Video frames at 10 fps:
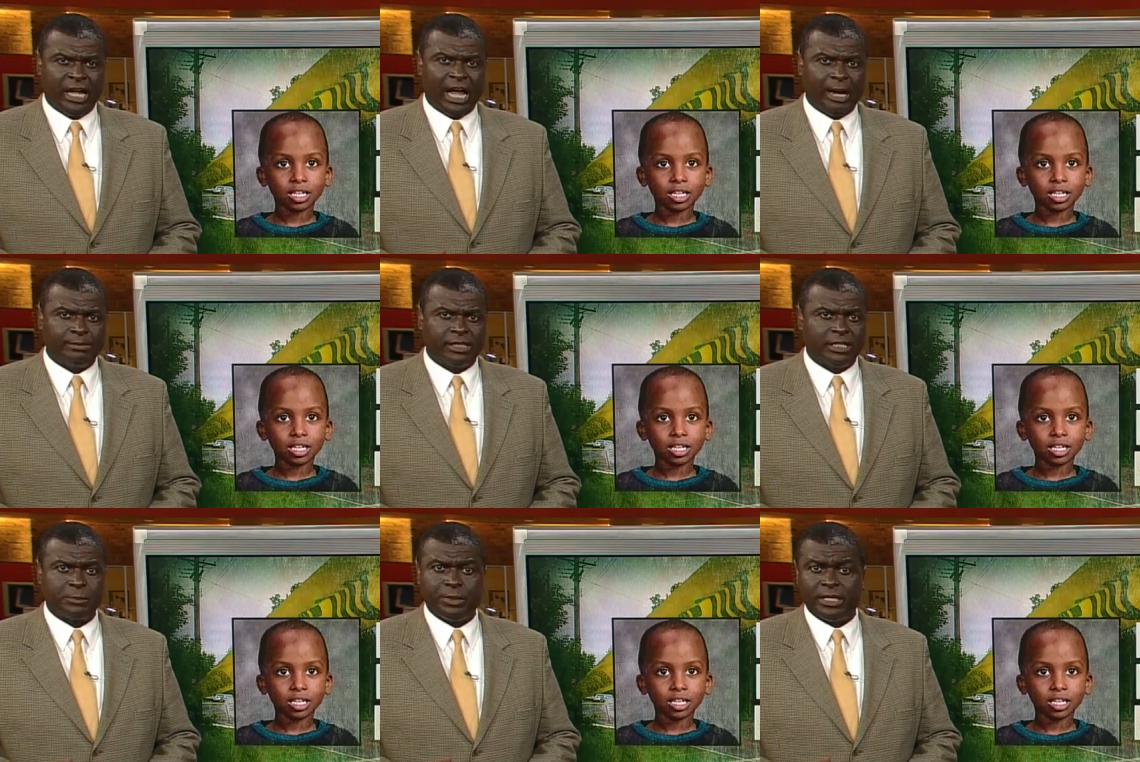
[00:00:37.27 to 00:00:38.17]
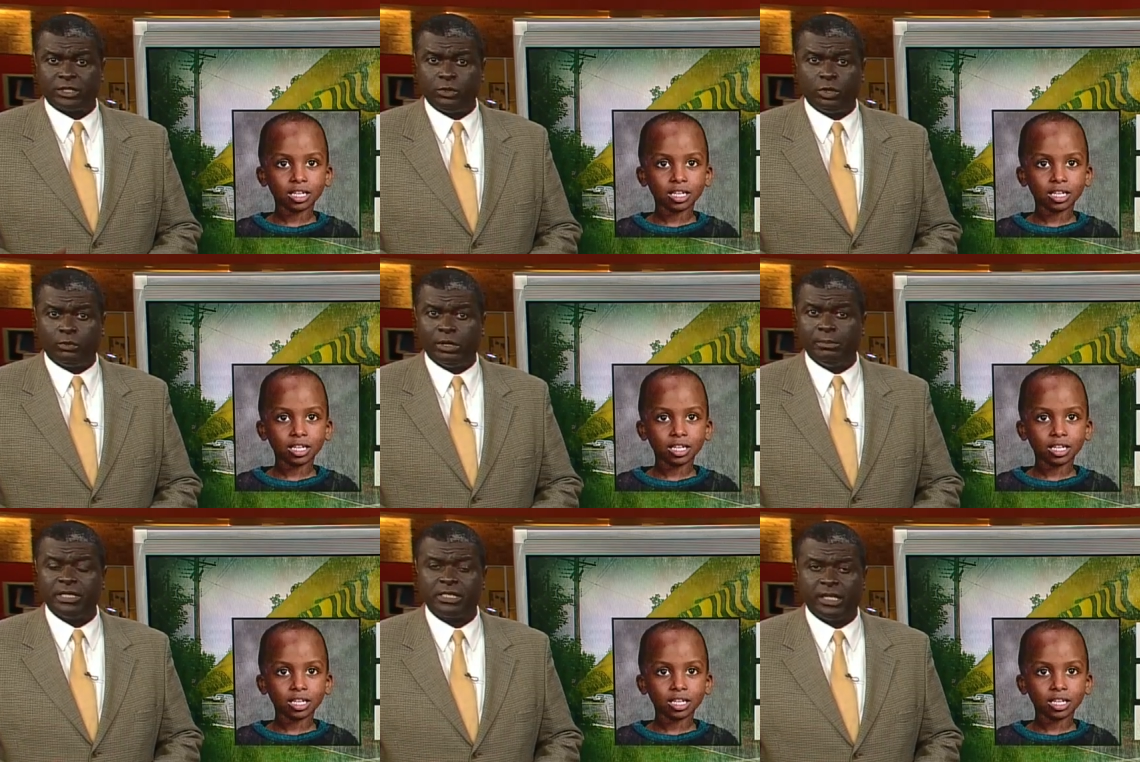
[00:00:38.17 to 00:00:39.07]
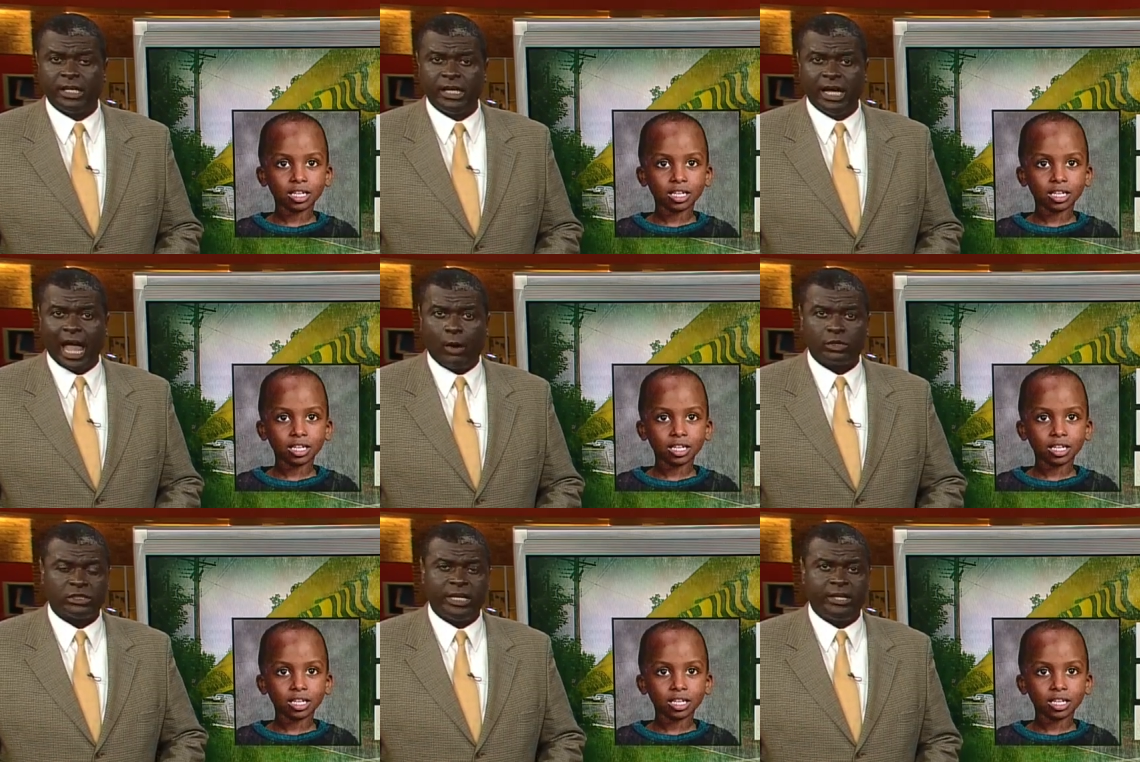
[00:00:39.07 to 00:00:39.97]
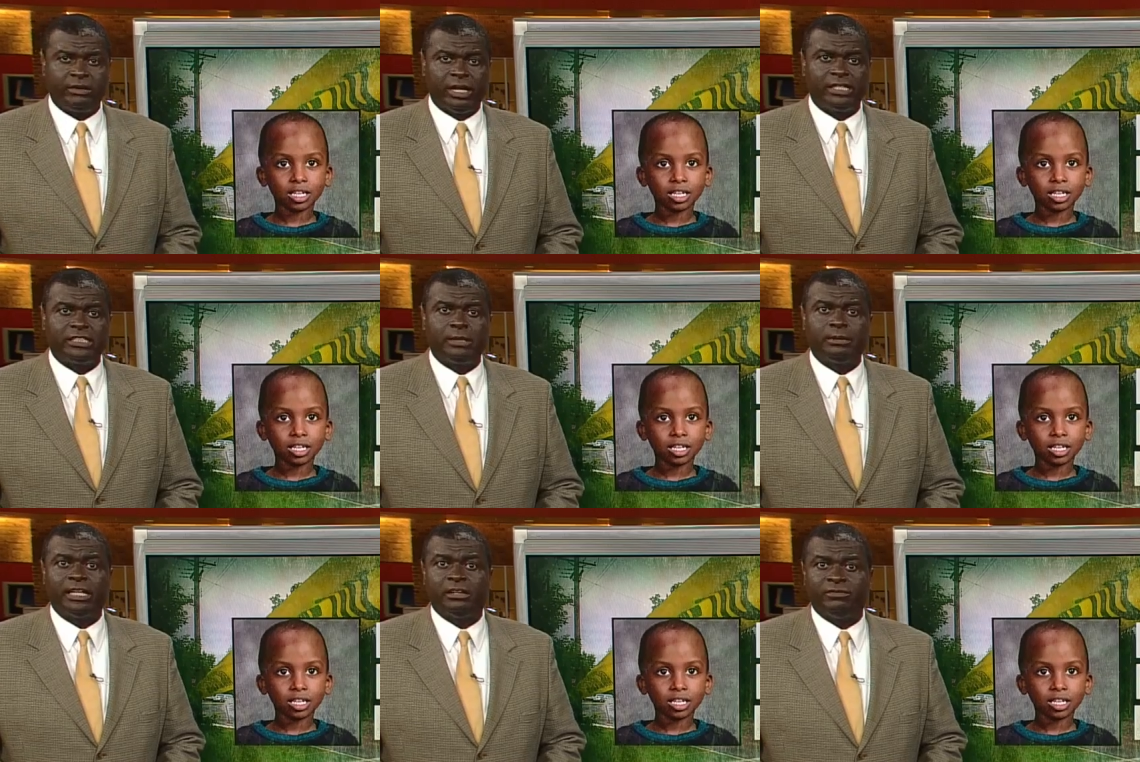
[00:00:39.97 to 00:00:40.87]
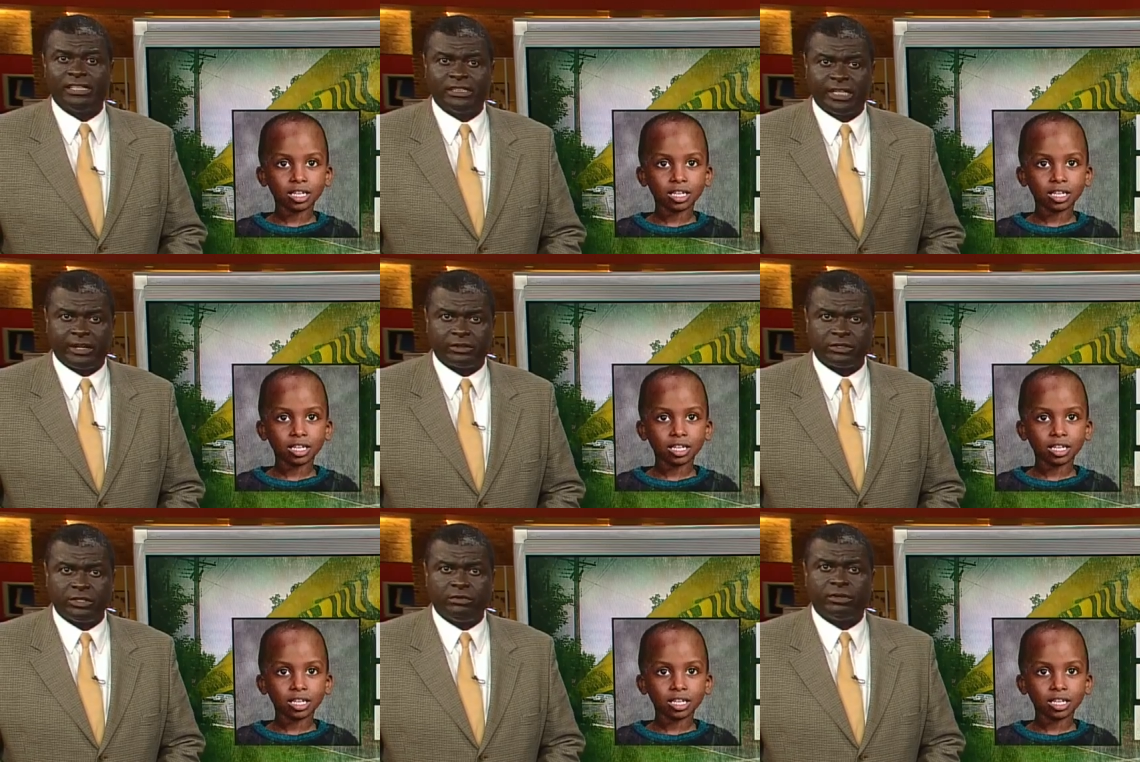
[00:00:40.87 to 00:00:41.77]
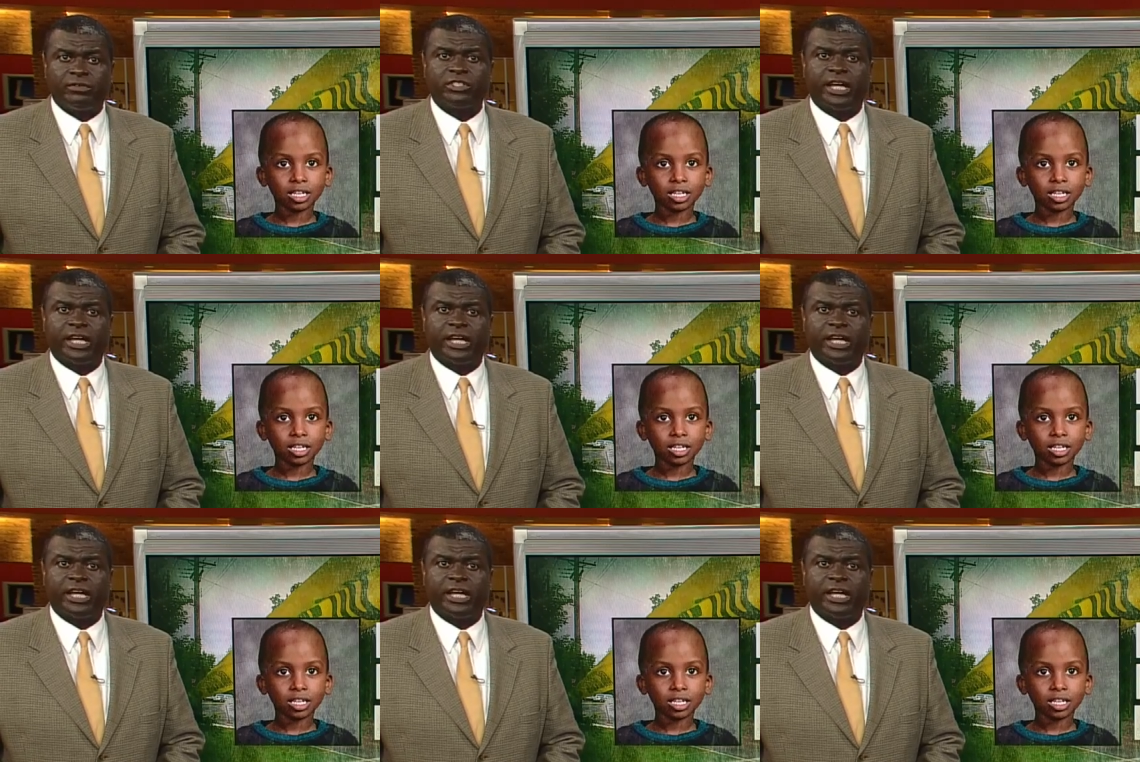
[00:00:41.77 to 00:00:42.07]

Speaker 1: Hamza and his pink scooter went missing. Hours later, a tip led investigators to the river's